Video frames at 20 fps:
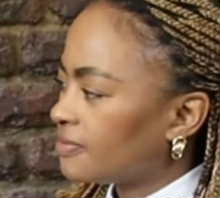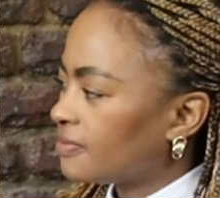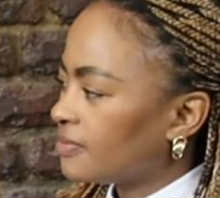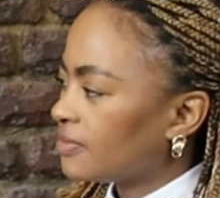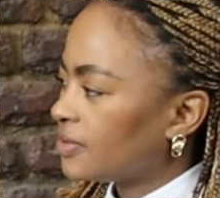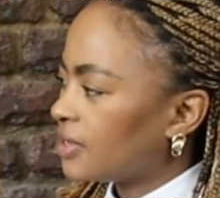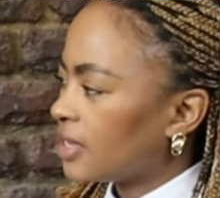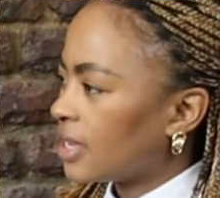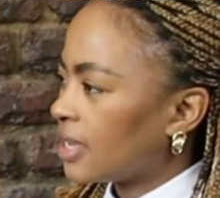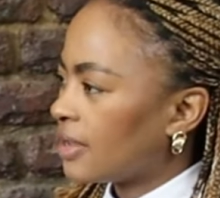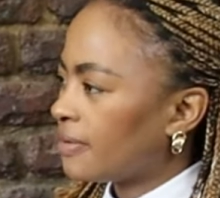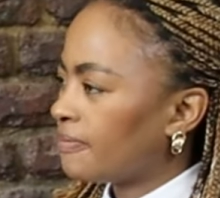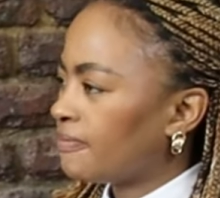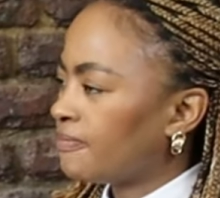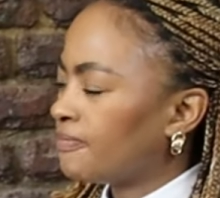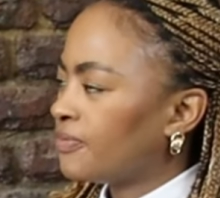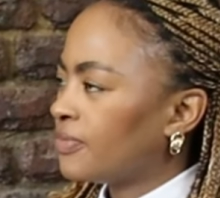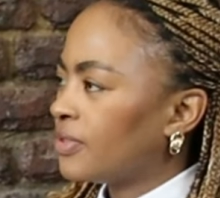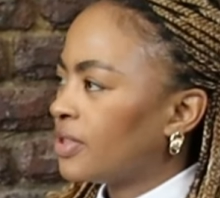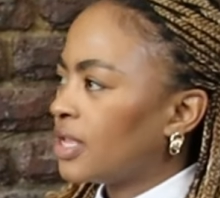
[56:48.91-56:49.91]
Mm-hmm.
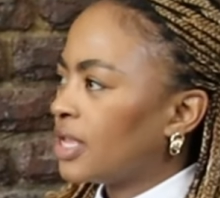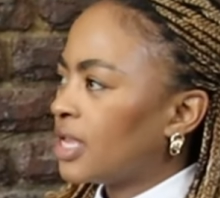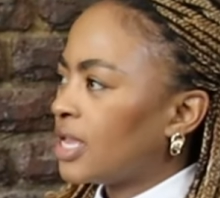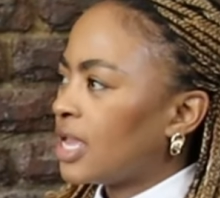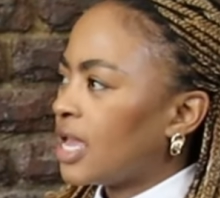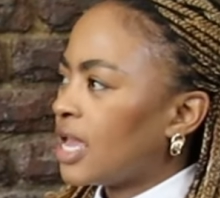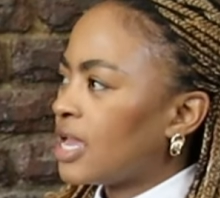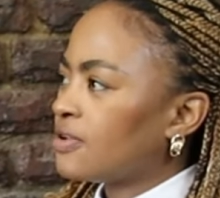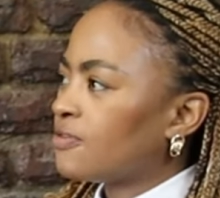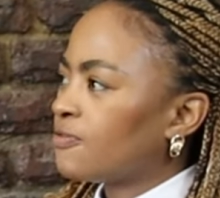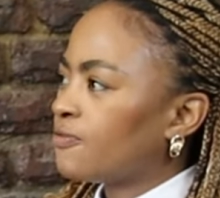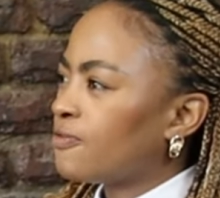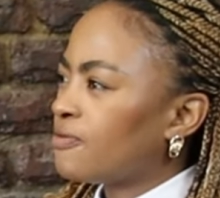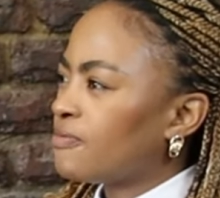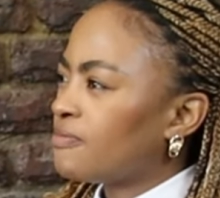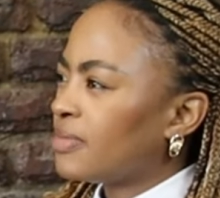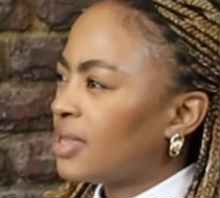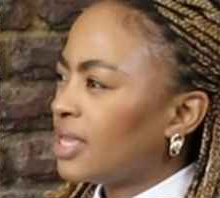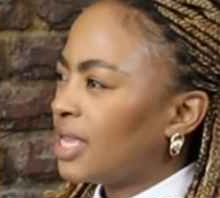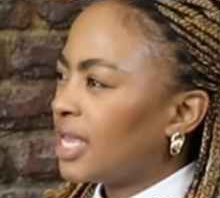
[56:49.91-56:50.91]
Um, and
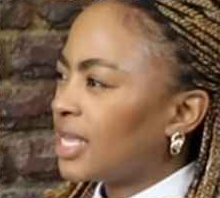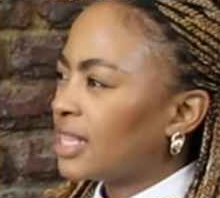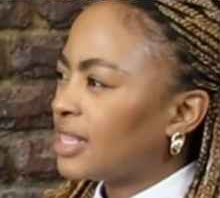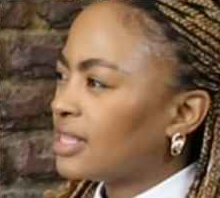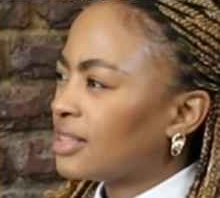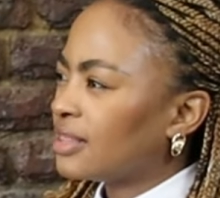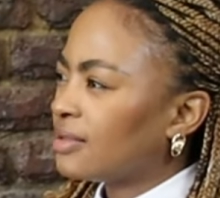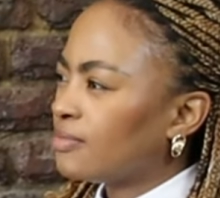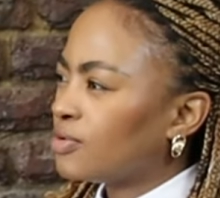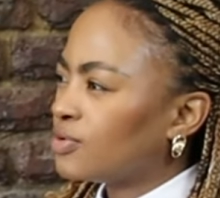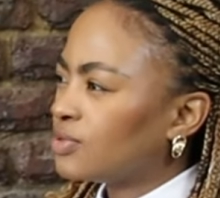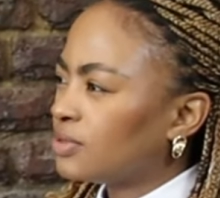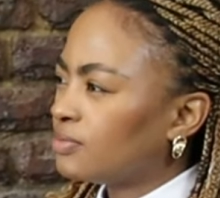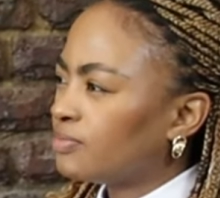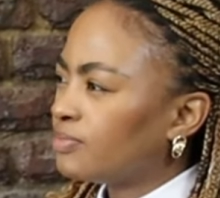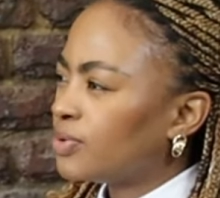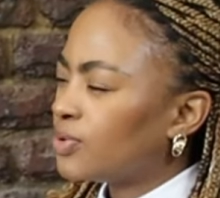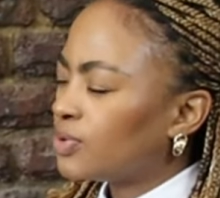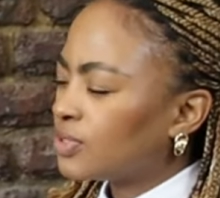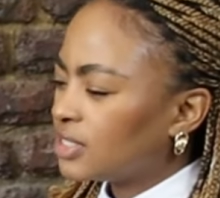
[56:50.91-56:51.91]
for me, I think the most
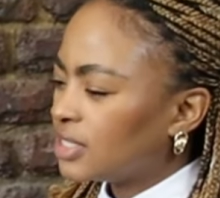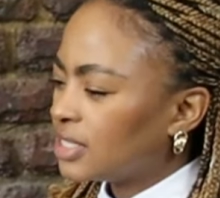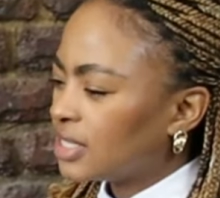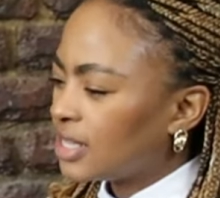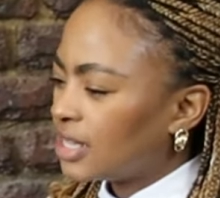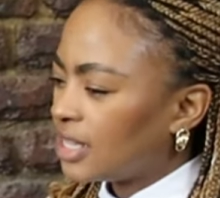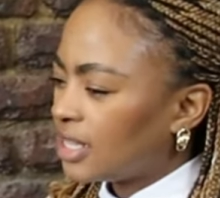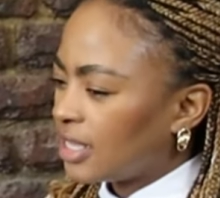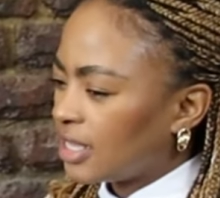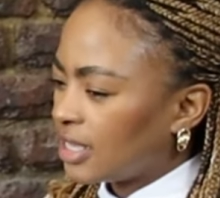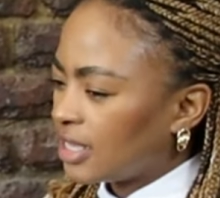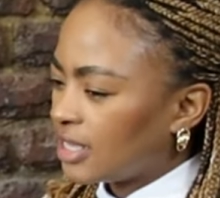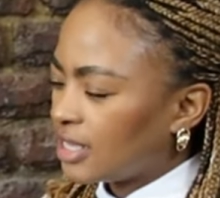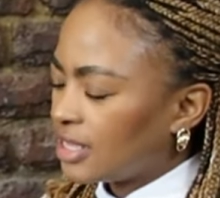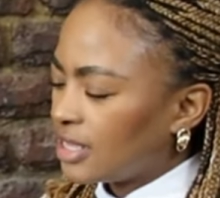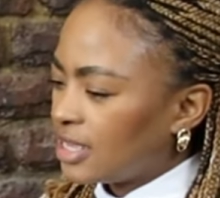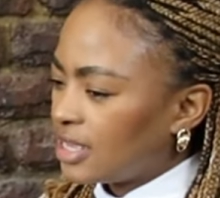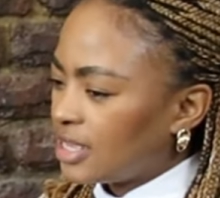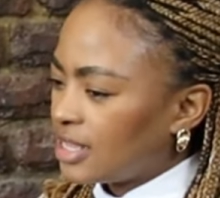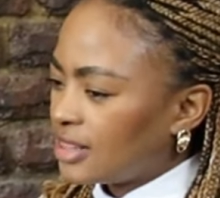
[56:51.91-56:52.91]
important
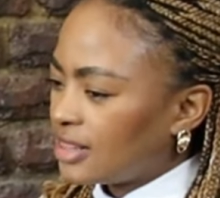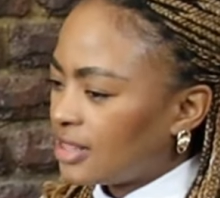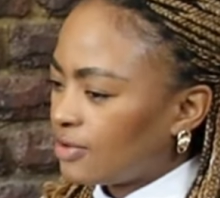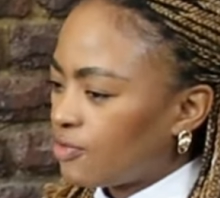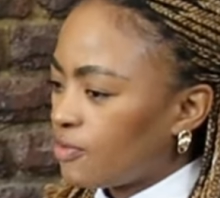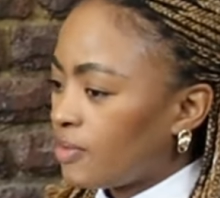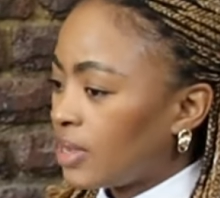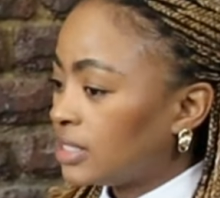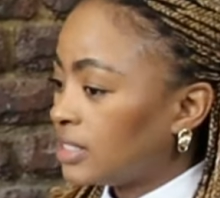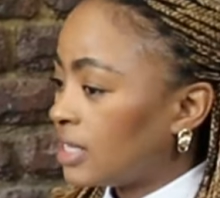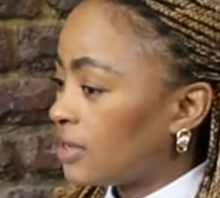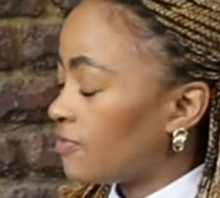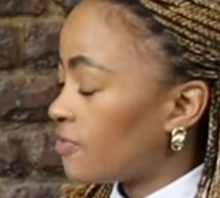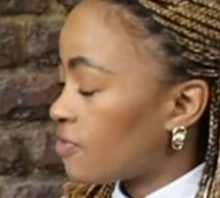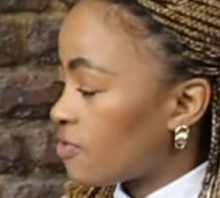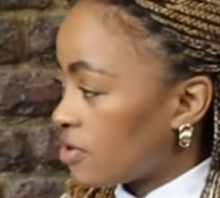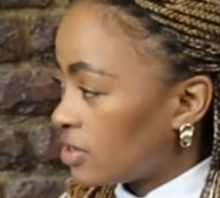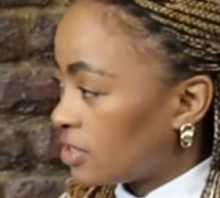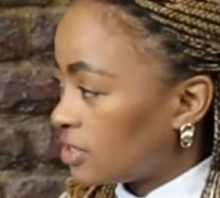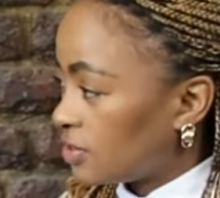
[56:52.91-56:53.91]
thing that we might take
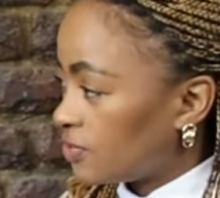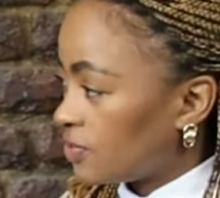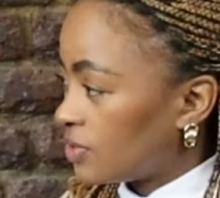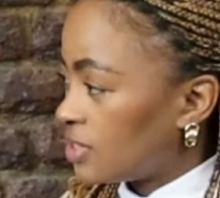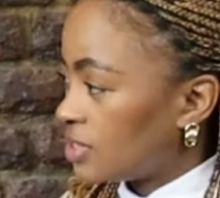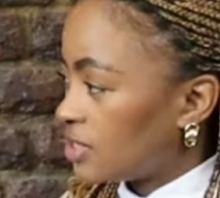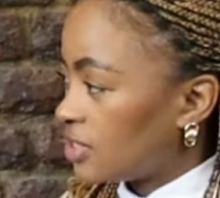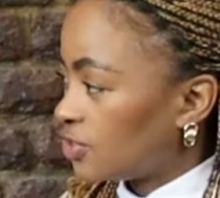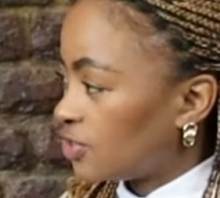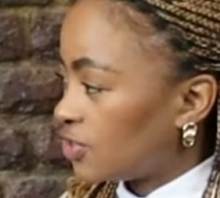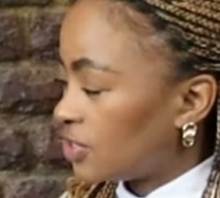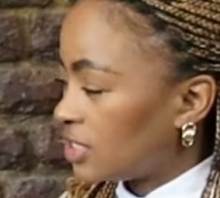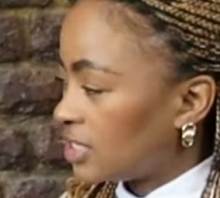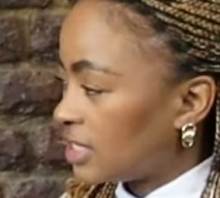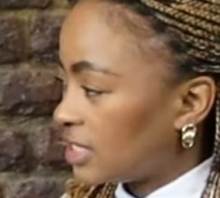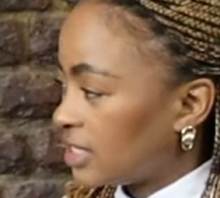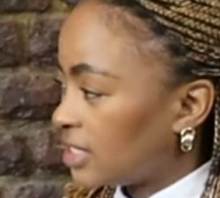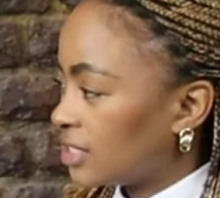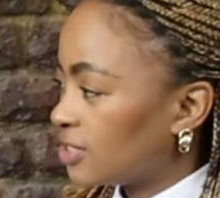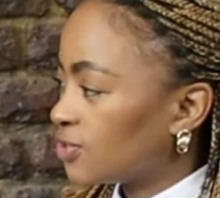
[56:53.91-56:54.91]
for granted within the church
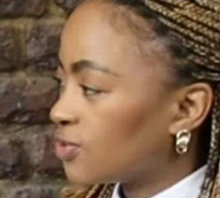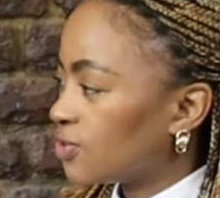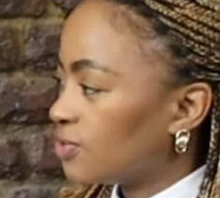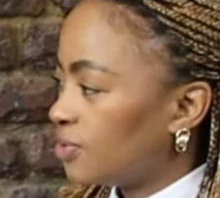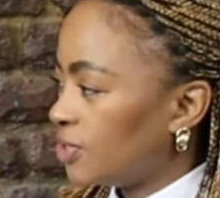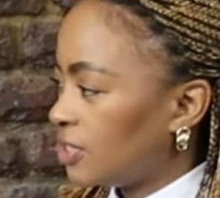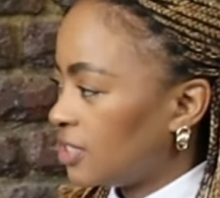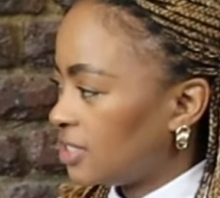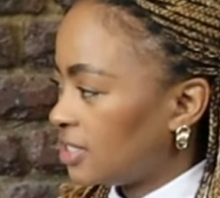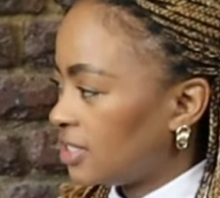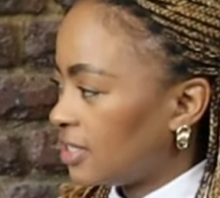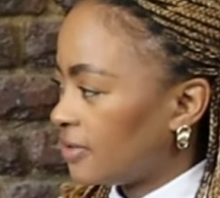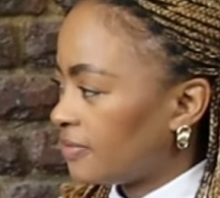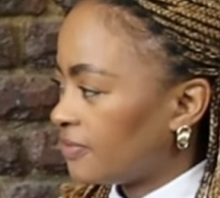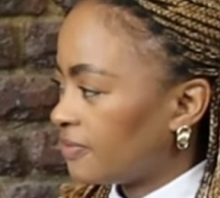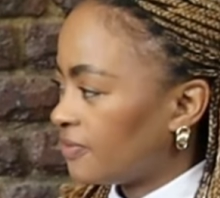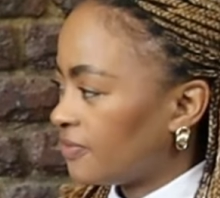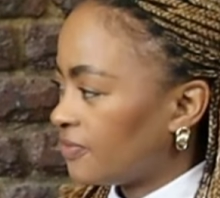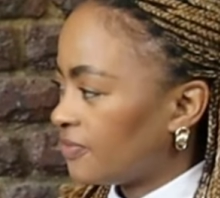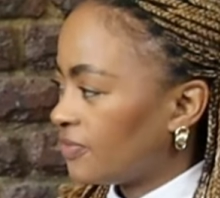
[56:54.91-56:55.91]
setting is
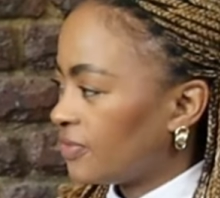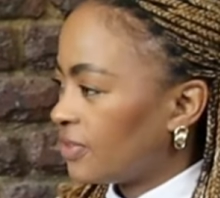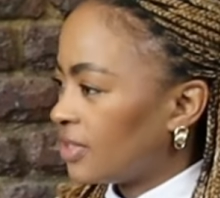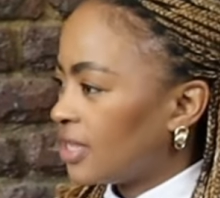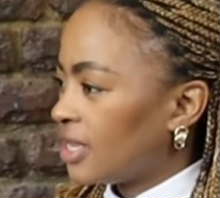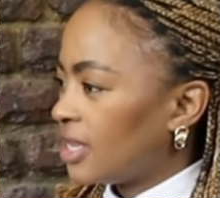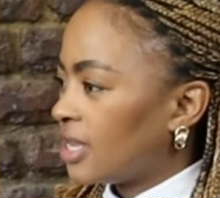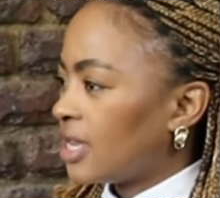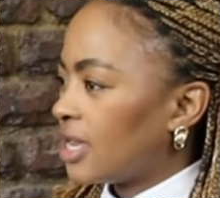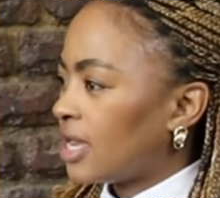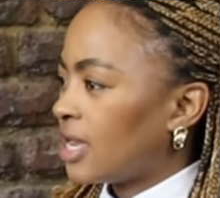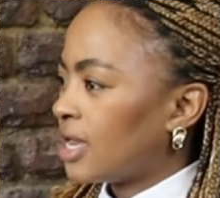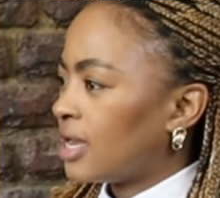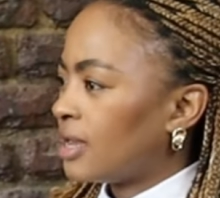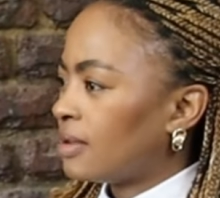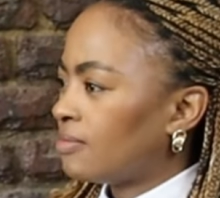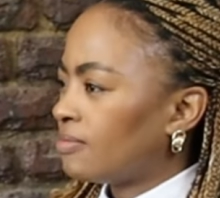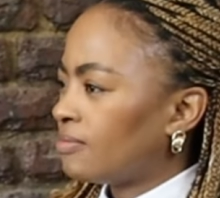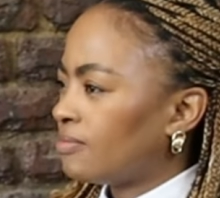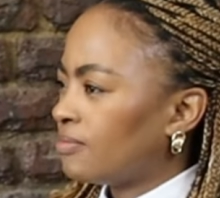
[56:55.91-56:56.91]
community. Yes.
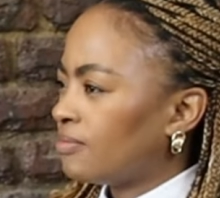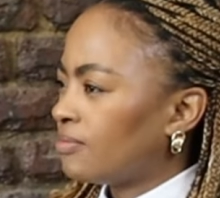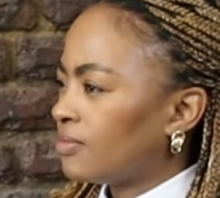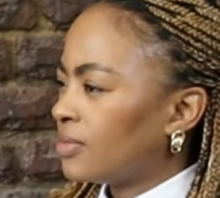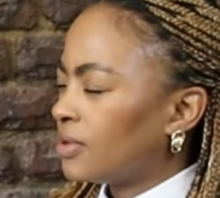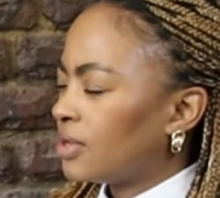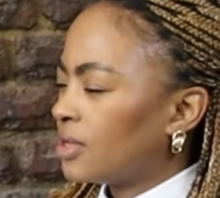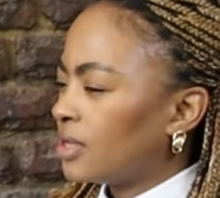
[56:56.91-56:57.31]
Um,